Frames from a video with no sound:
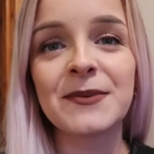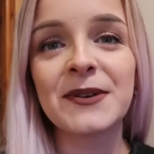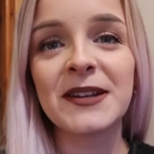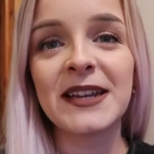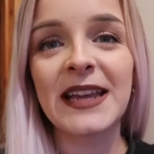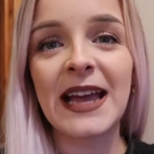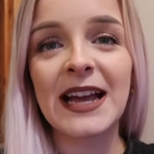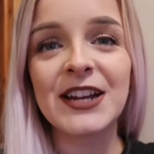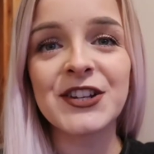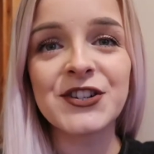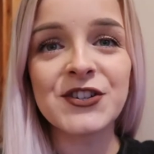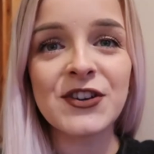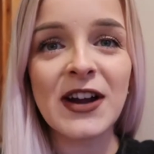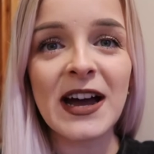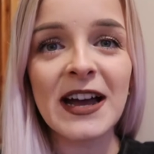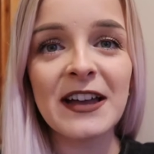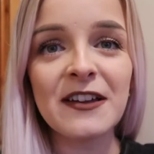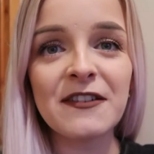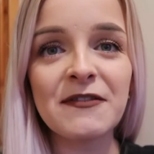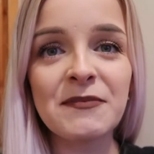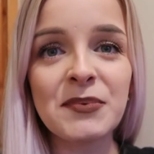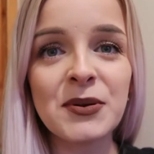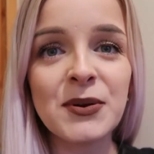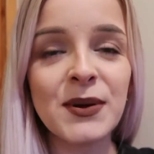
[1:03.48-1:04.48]
I'm gonna get a
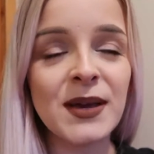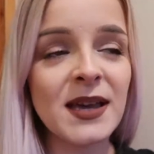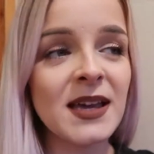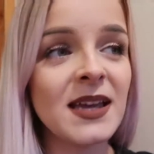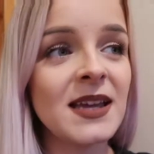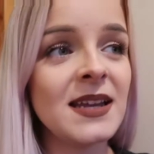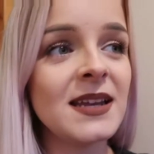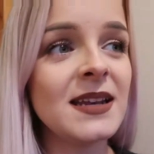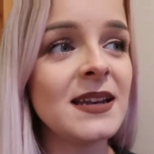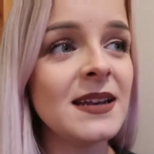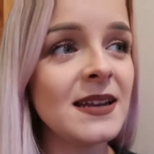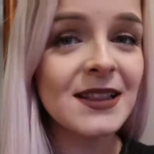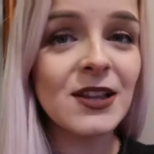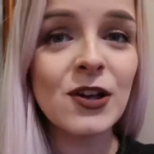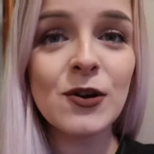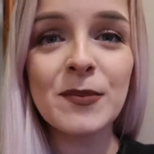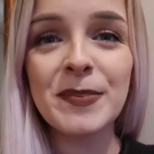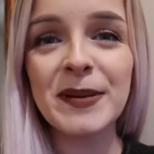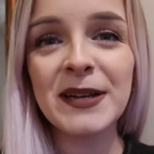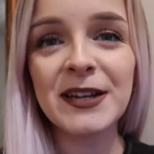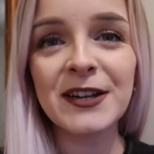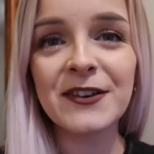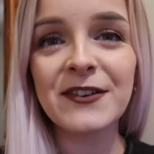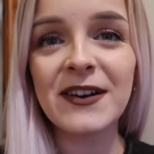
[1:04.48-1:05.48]
drive put in, a
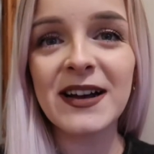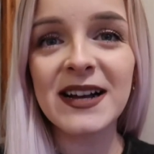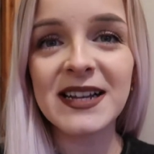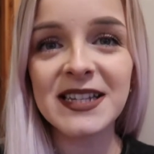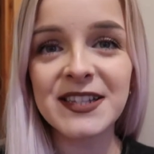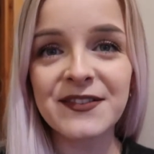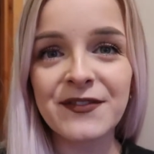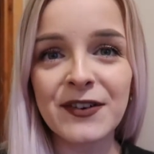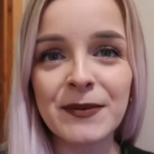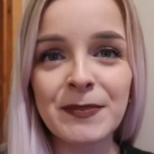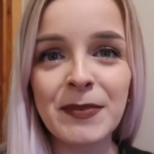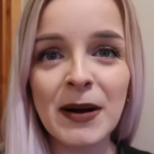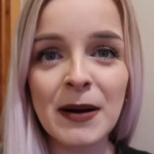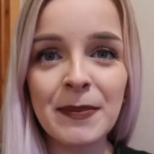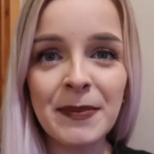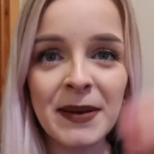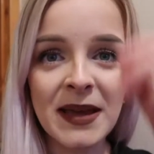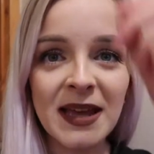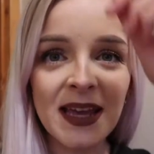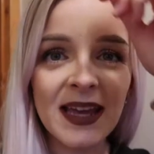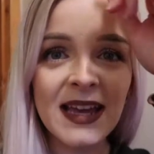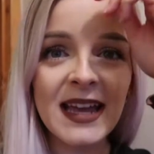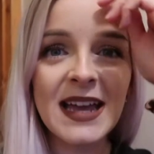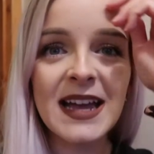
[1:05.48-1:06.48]
little bit of grass for
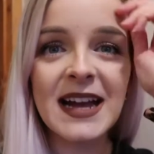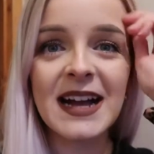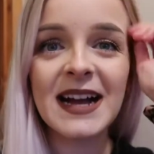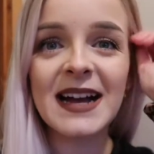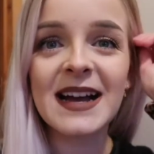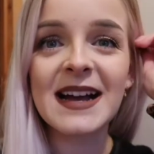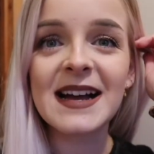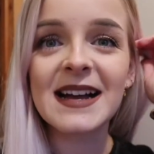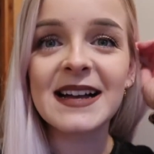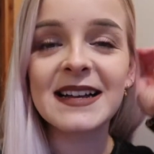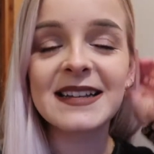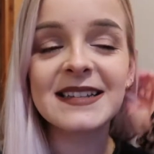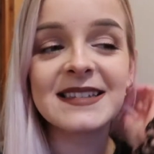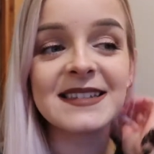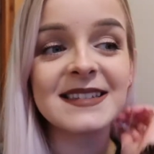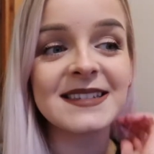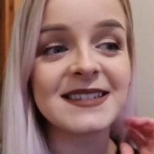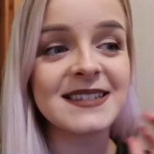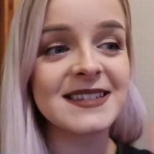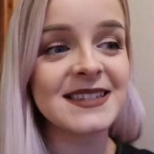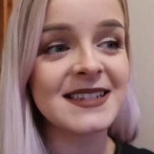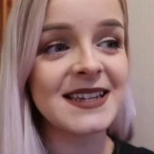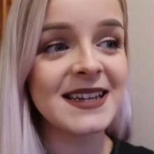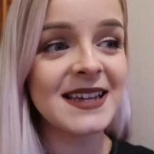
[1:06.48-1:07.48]
puppy
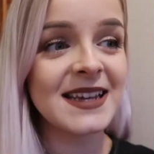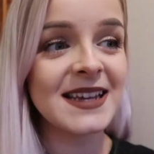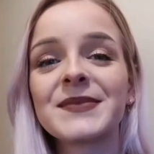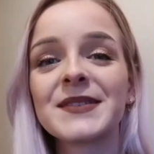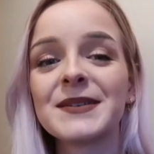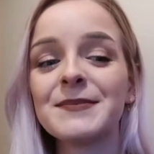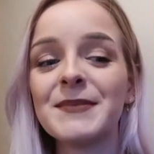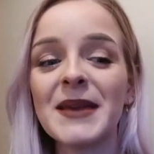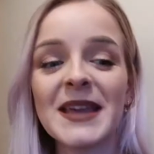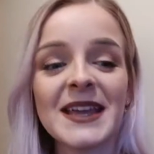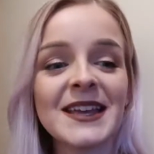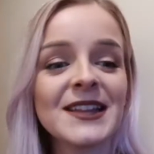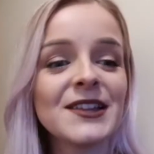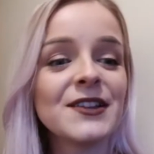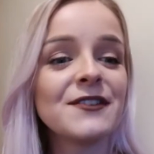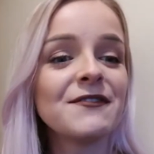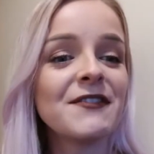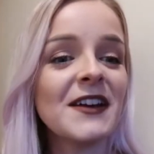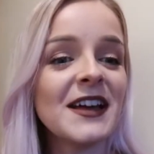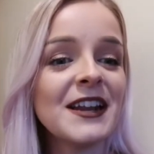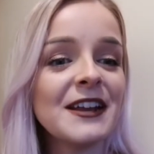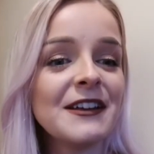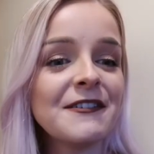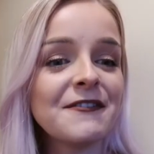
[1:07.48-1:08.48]
and make it look
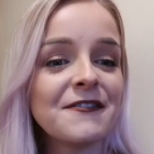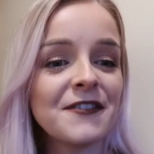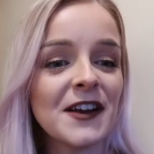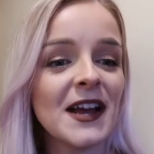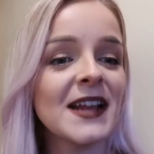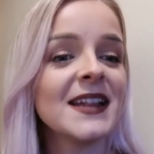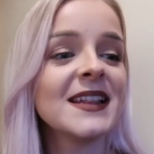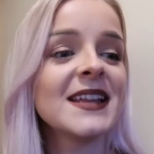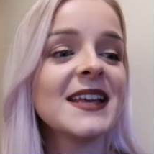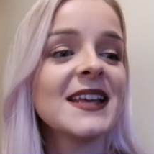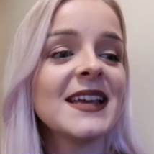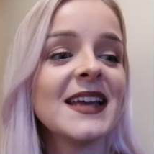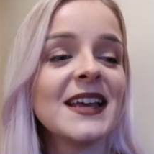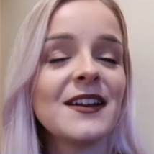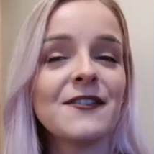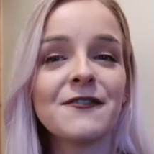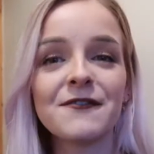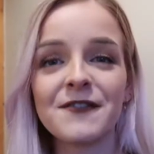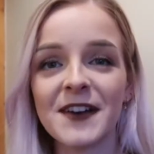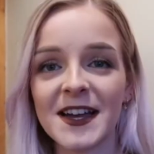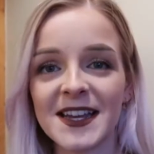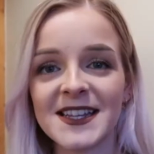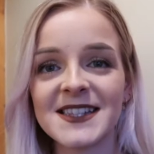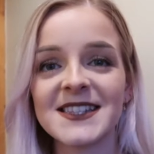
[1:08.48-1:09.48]
very friendly and
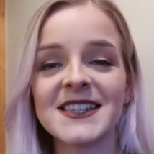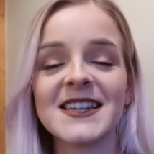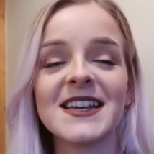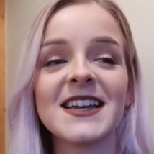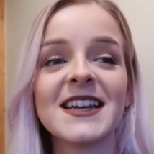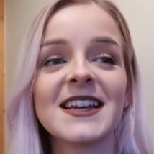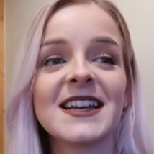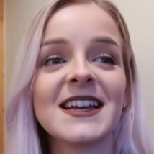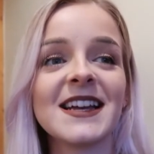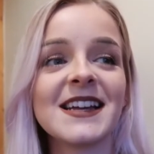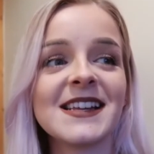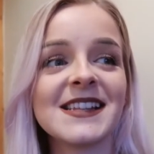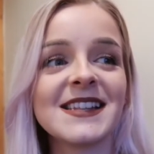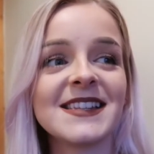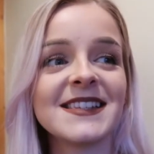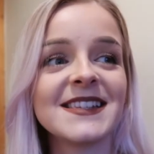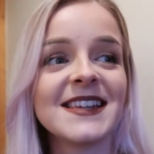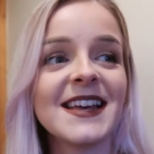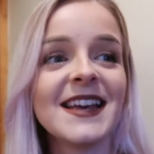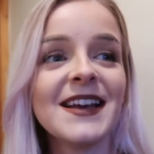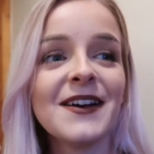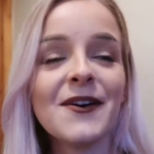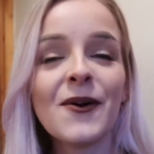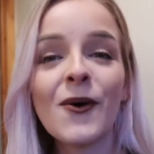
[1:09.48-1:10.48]
inviting and
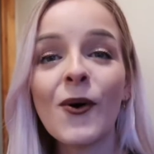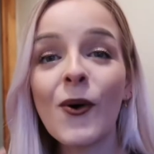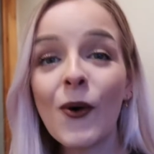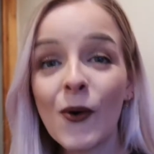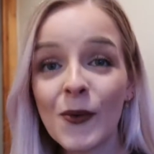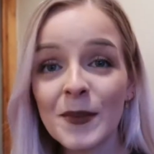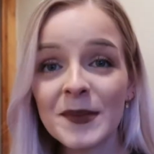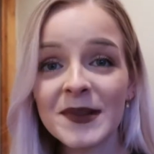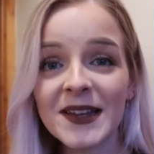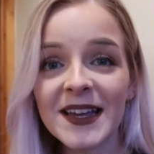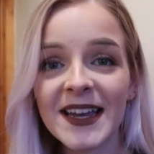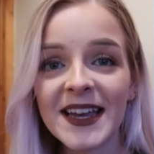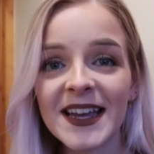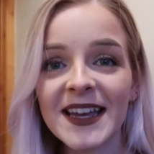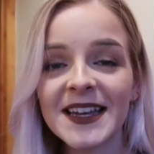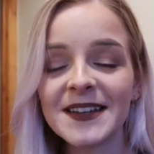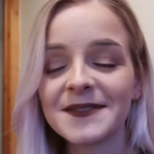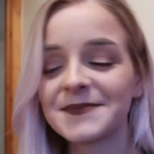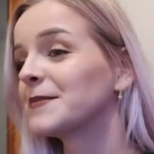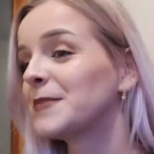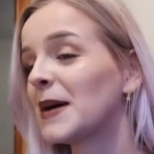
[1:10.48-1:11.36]
homely.